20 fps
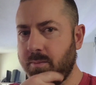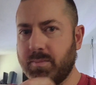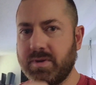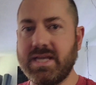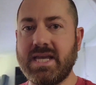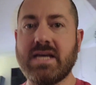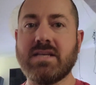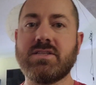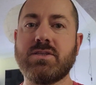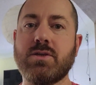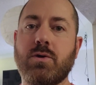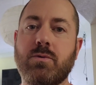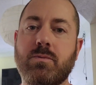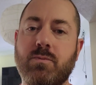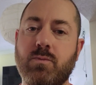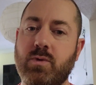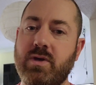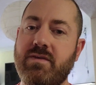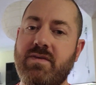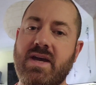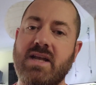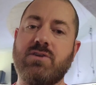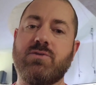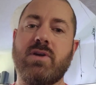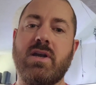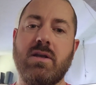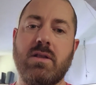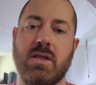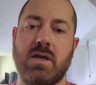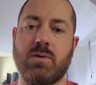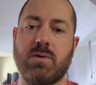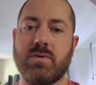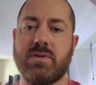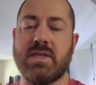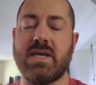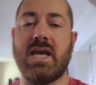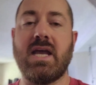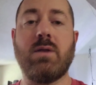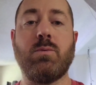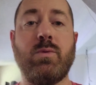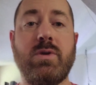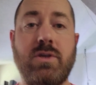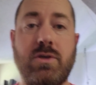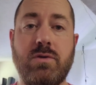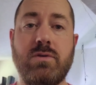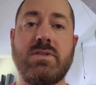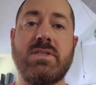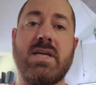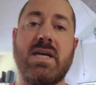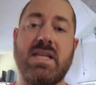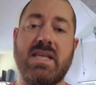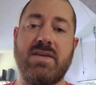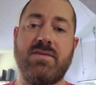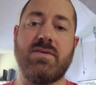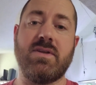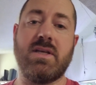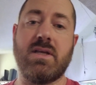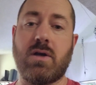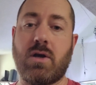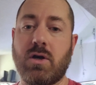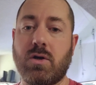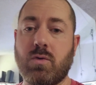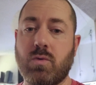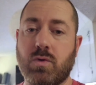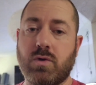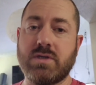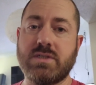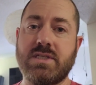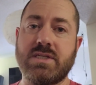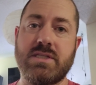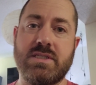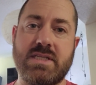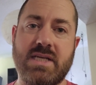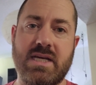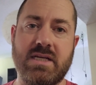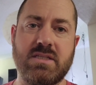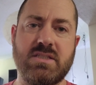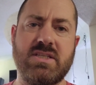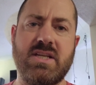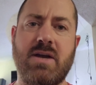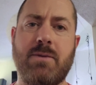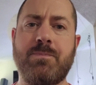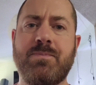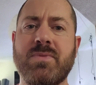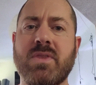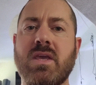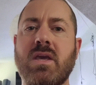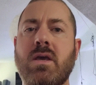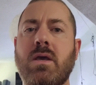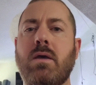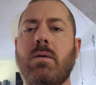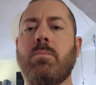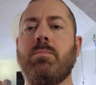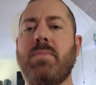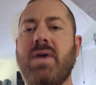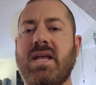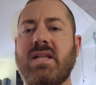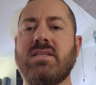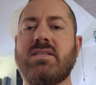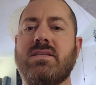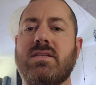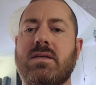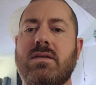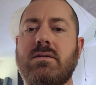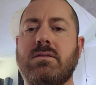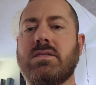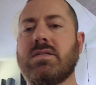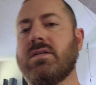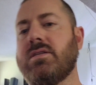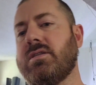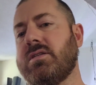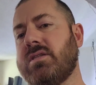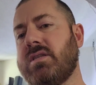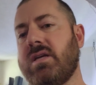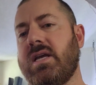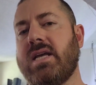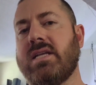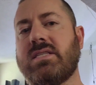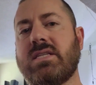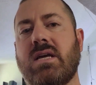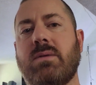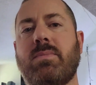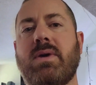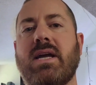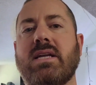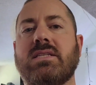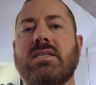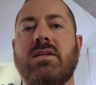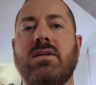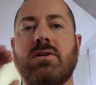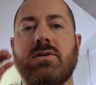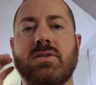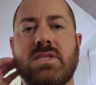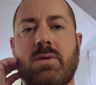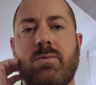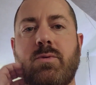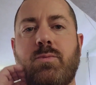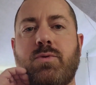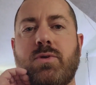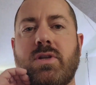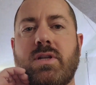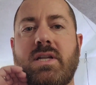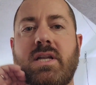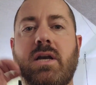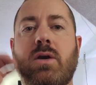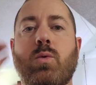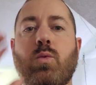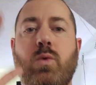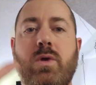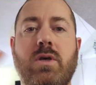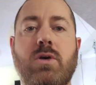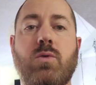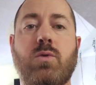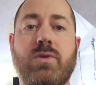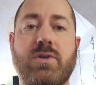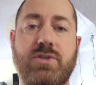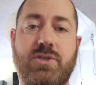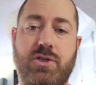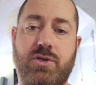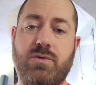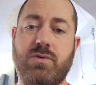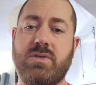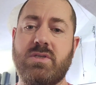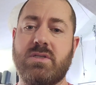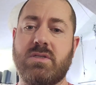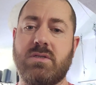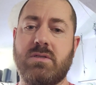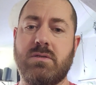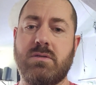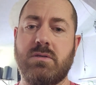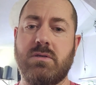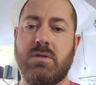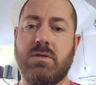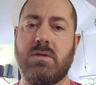But yeah, so we've had great luck with that, and we use that even in our quarantine tanks. Now, medicine such as the antibacterials that we put in there will reduce